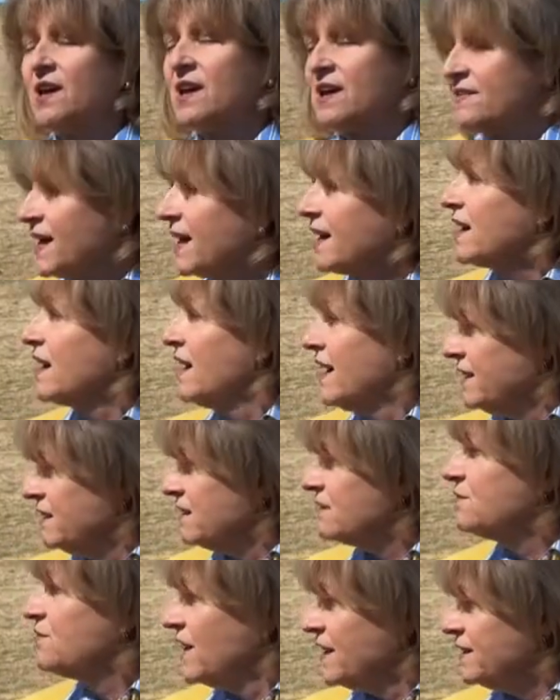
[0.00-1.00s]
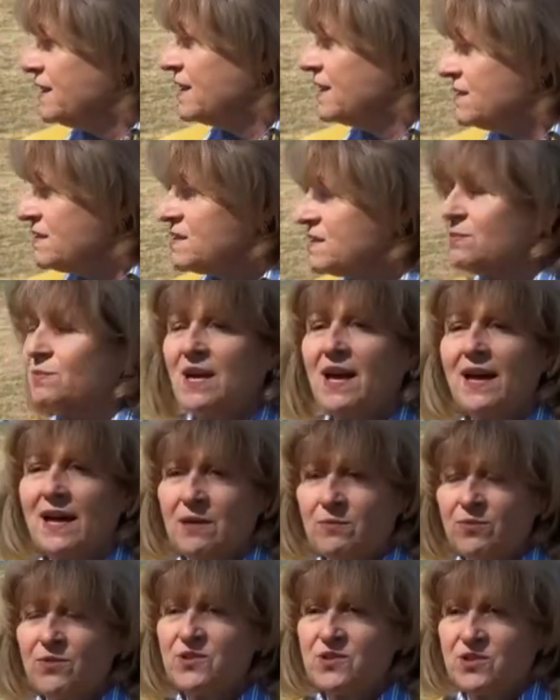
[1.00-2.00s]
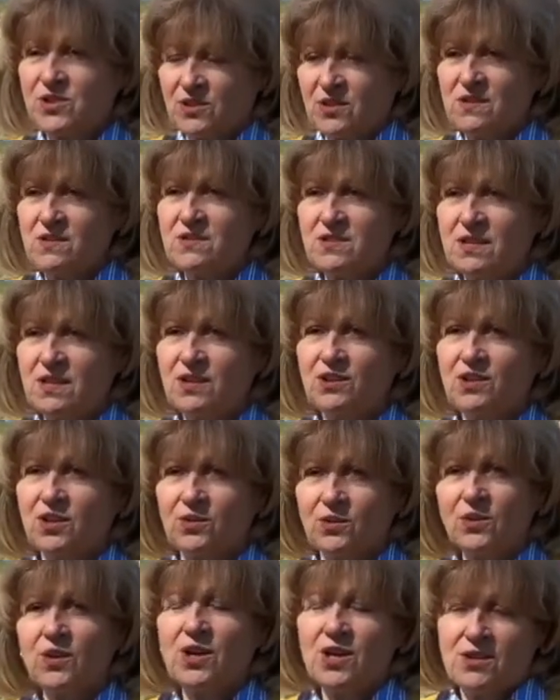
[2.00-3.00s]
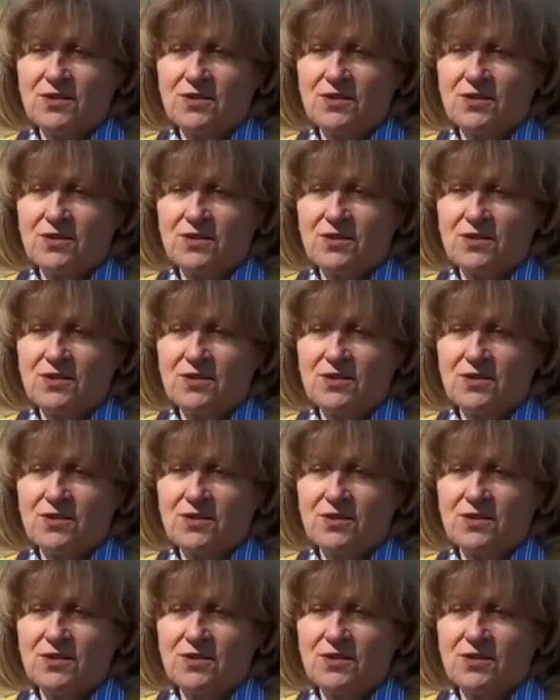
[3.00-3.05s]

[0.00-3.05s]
that kind of funding to be able to continue